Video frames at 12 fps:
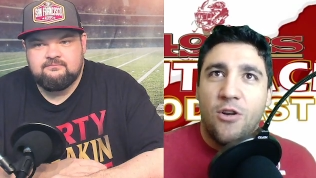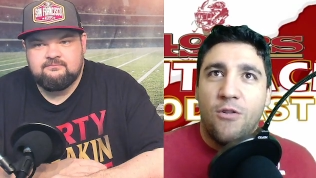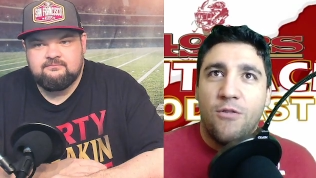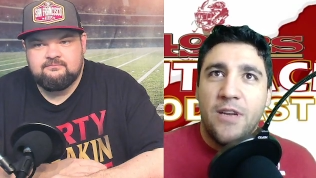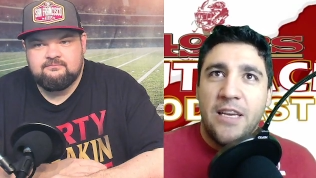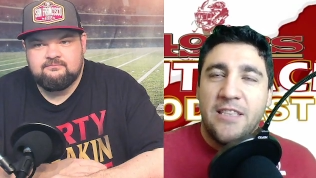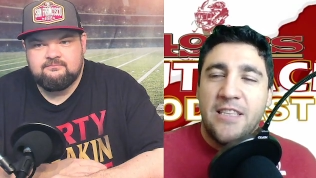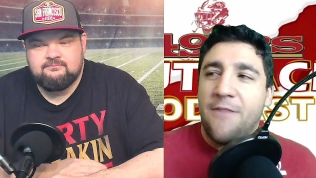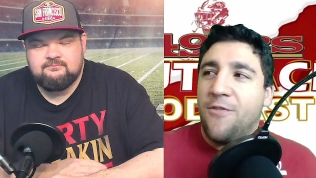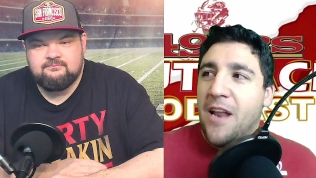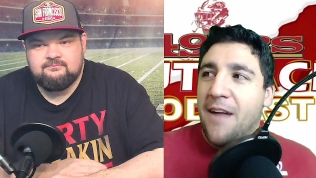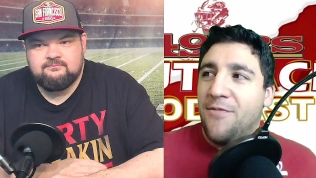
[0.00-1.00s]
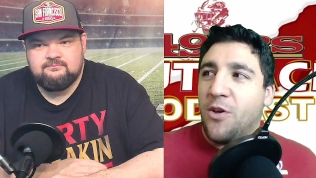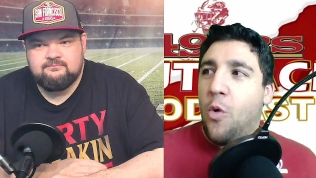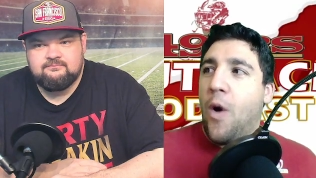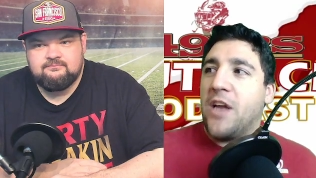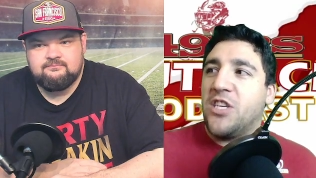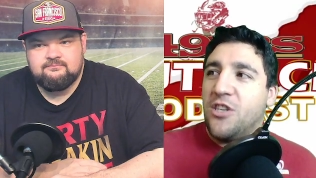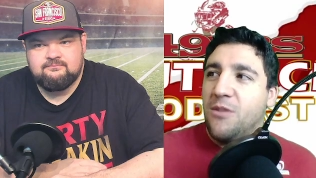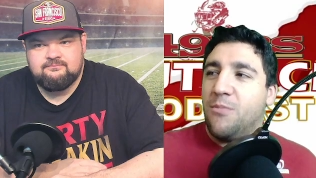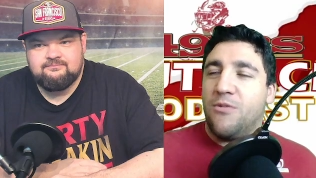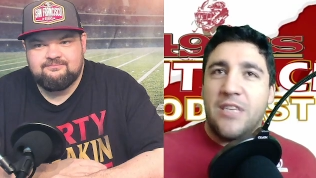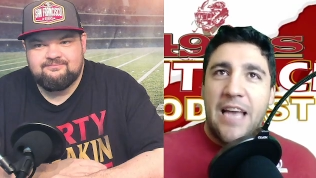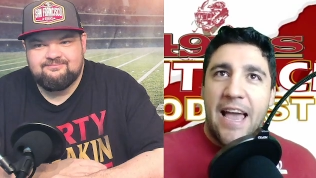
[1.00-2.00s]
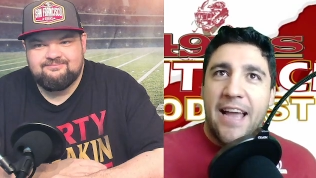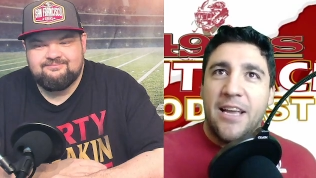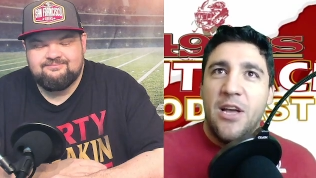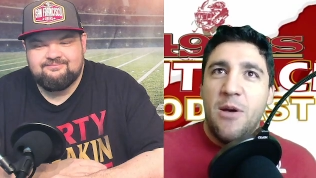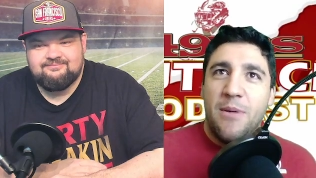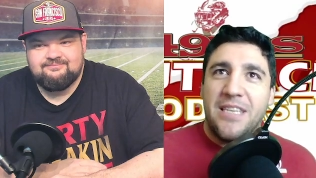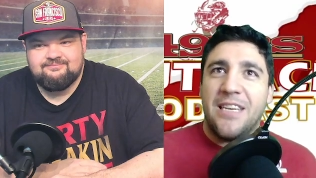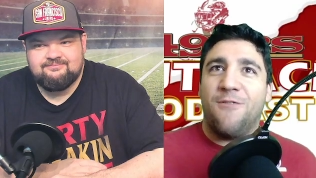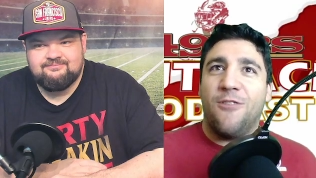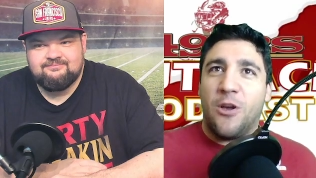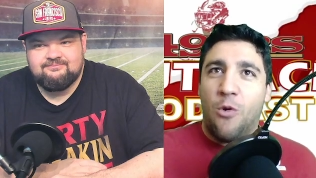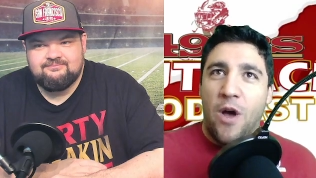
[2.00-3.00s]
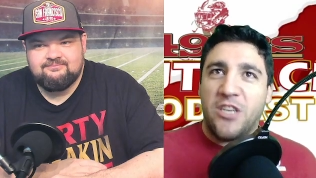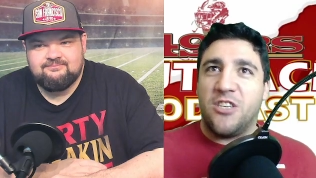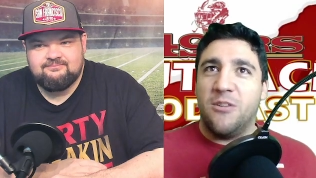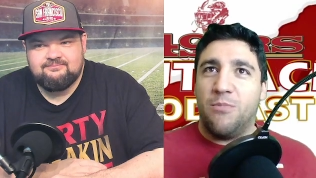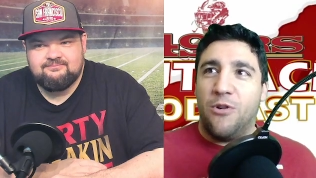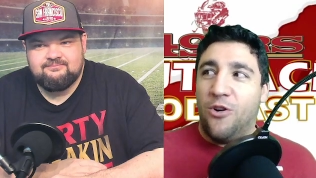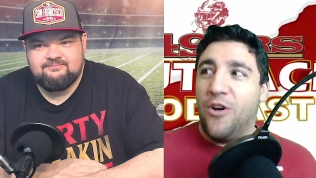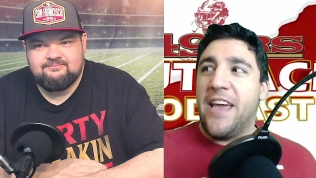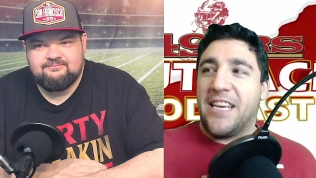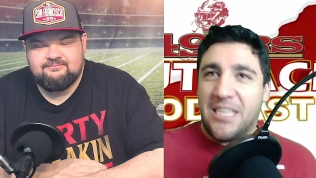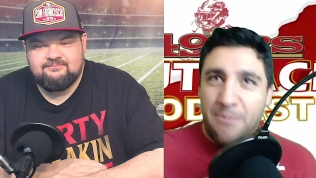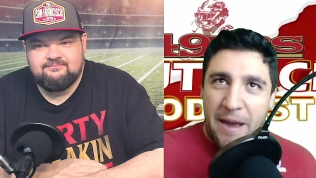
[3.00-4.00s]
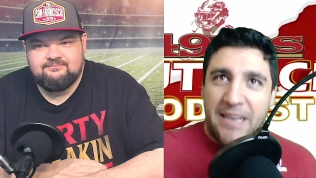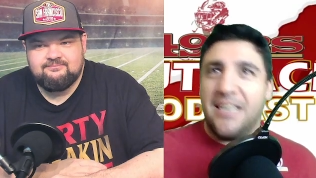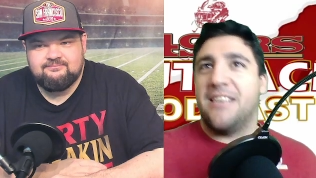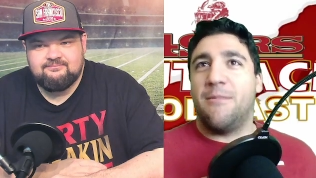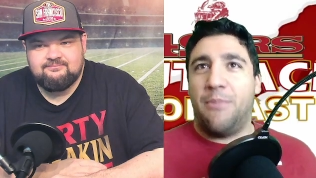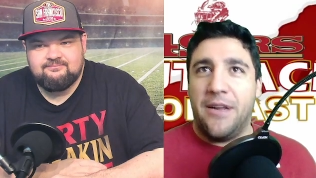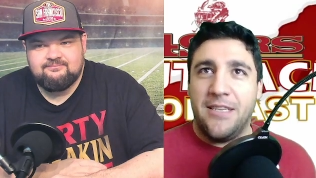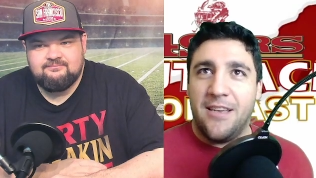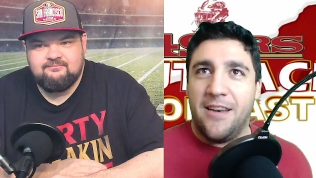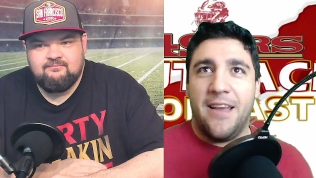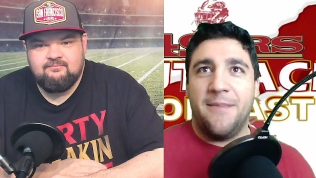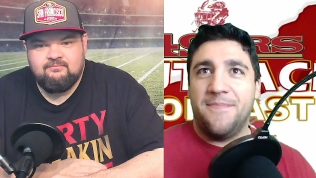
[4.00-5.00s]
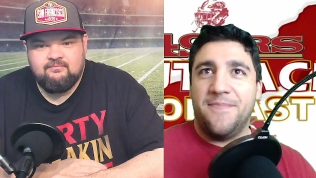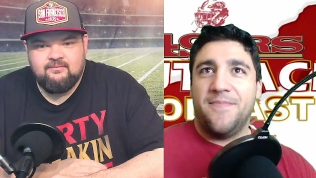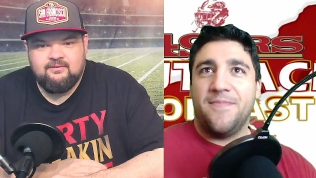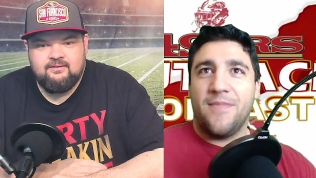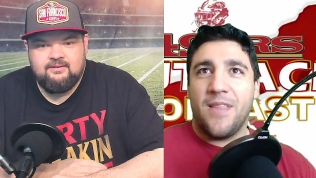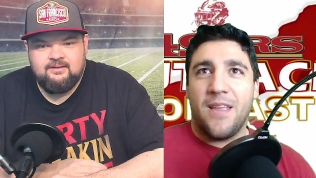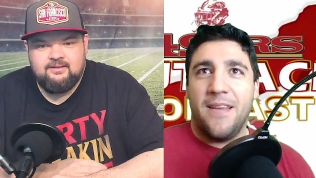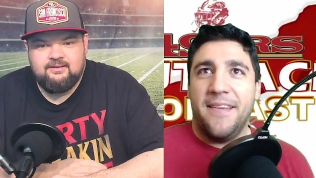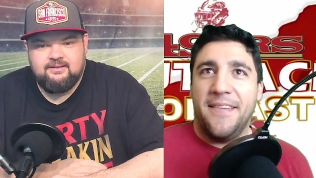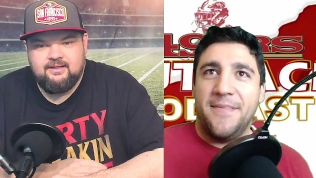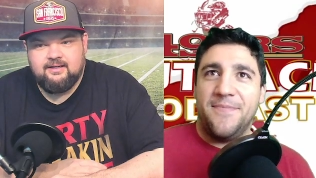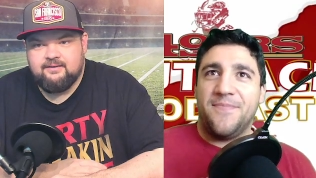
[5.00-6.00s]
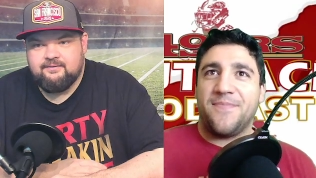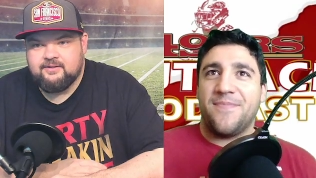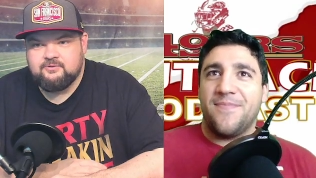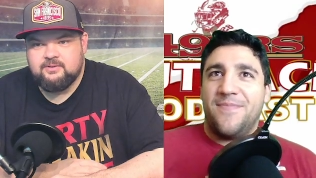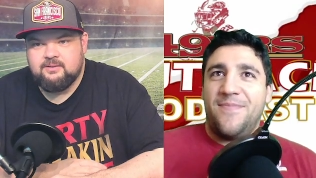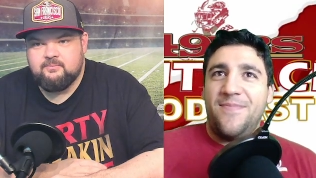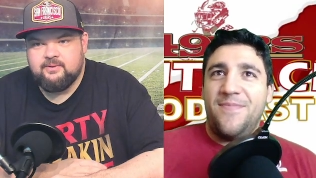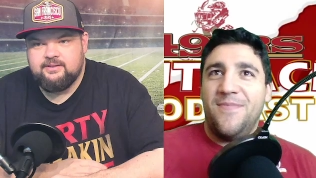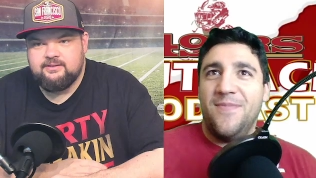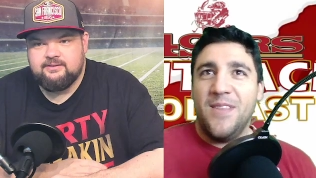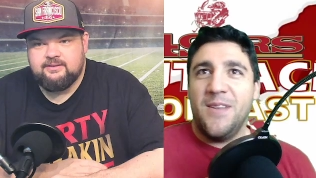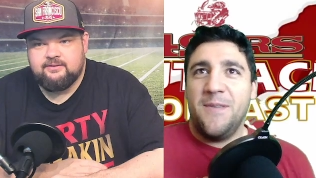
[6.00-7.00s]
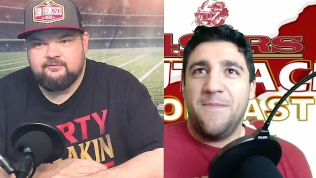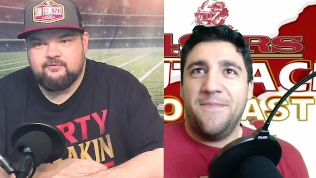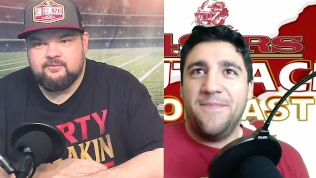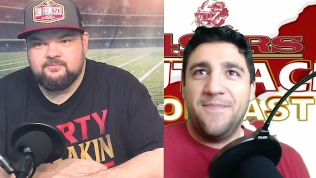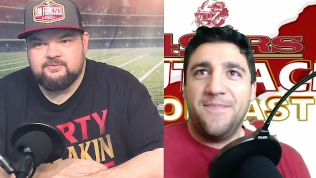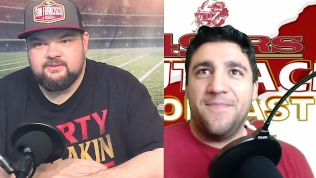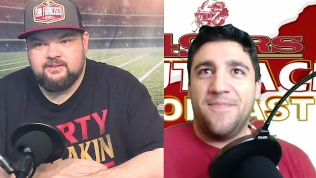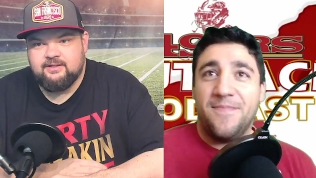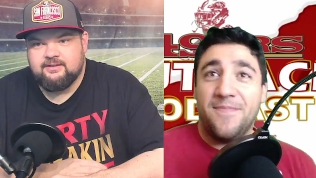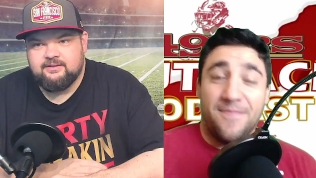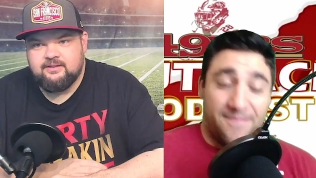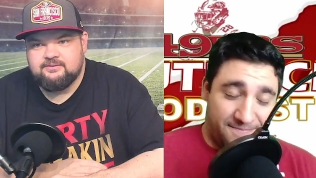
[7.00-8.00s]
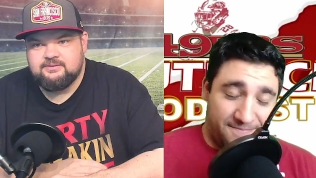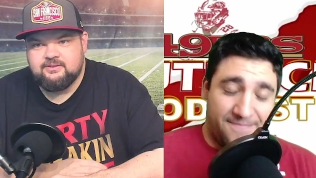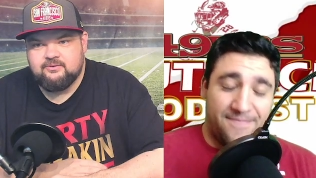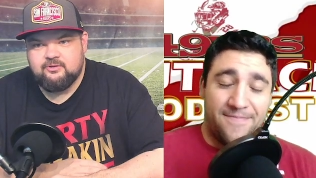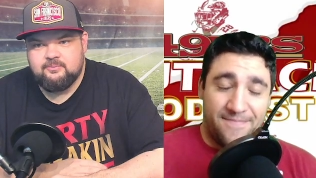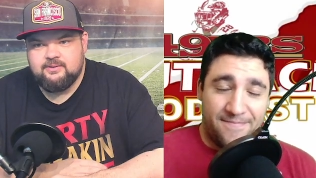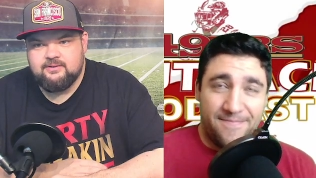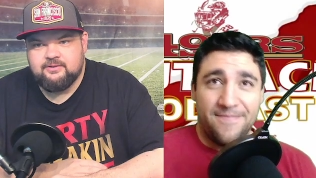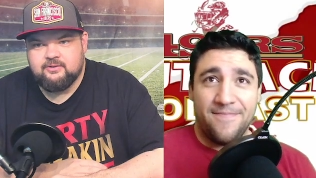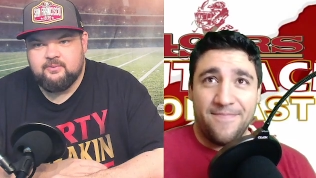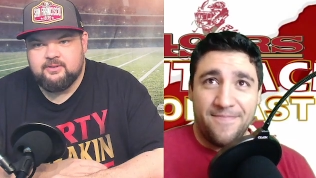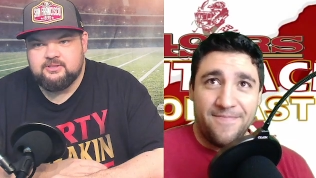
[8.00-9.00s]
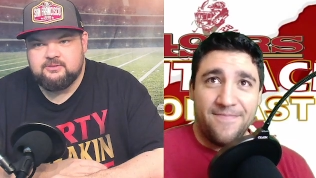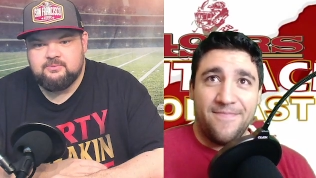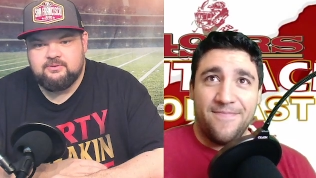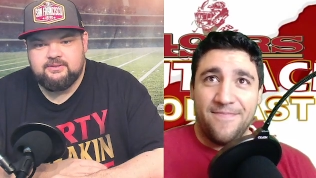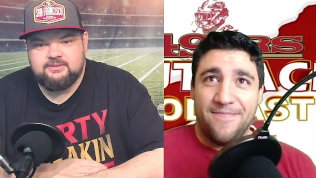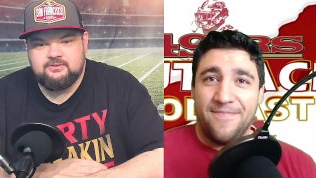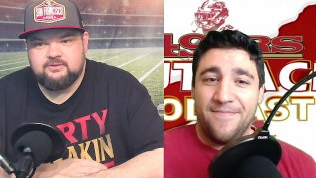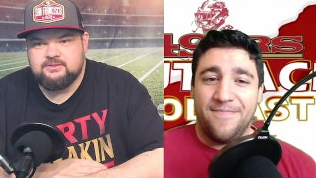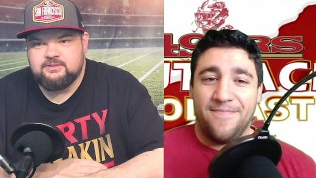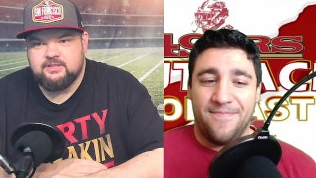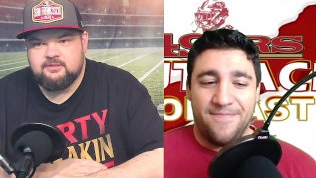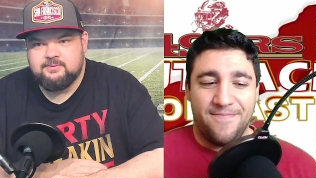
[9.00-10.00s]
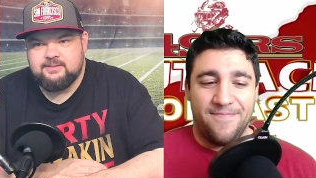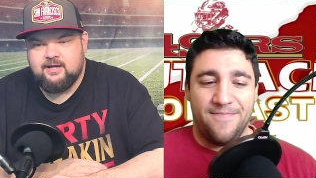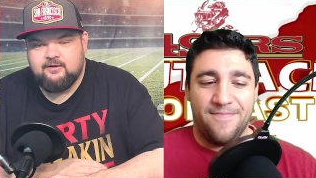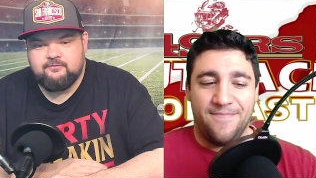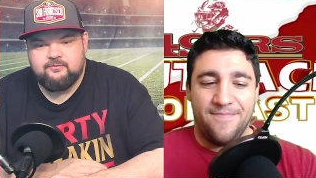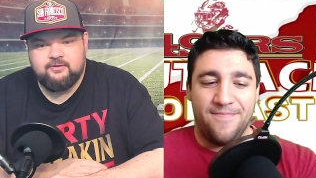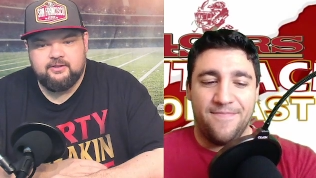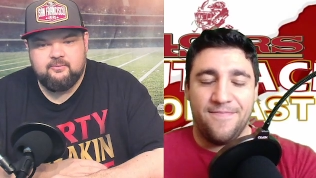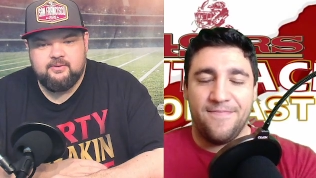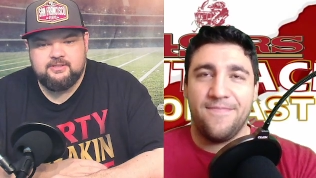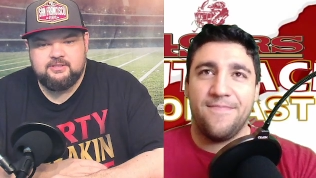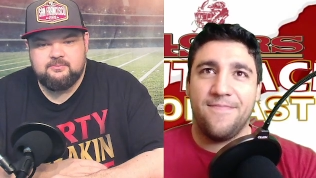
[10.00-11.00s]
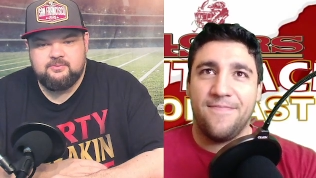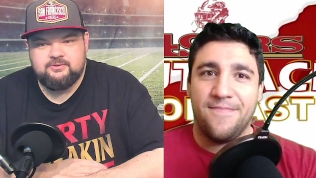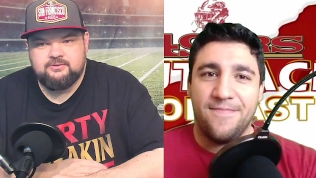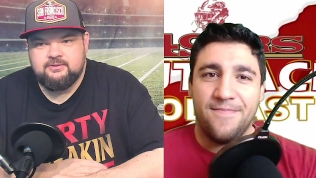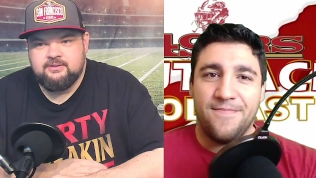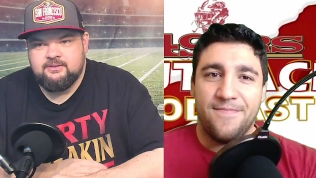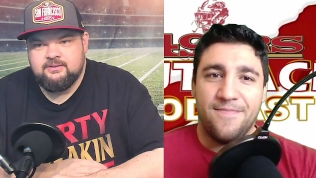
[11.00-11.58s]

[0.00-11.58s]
Speaker 1: so he's definitely going to have the questionable tag, but it's definitely questionable expected to play Sunday.
Speaker 2: Yeah, and that's what I'm waiting to hear from today. Is he going to be on the questionable list or is he going to be doubtful? A questionable